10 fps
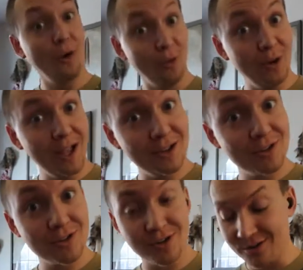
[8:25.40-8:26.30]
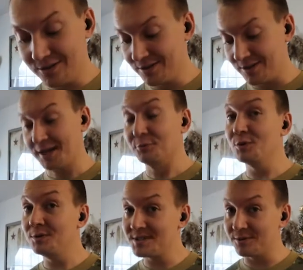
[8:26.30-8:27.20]
Which I
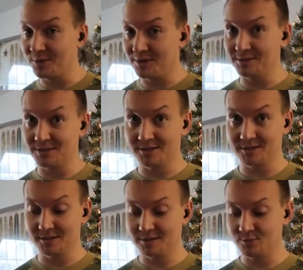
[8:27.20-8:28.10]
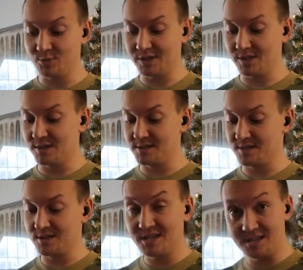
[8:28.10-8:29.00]
would still be able to hear because
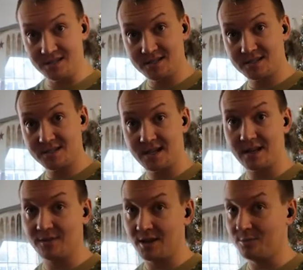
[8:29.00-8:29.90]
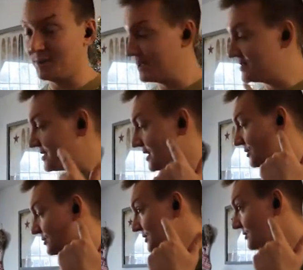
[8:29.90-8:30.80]
these have ambient
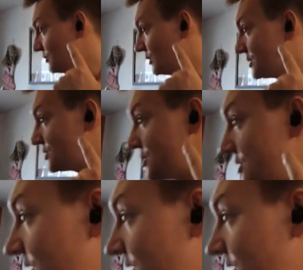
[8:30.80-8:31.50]
sound, which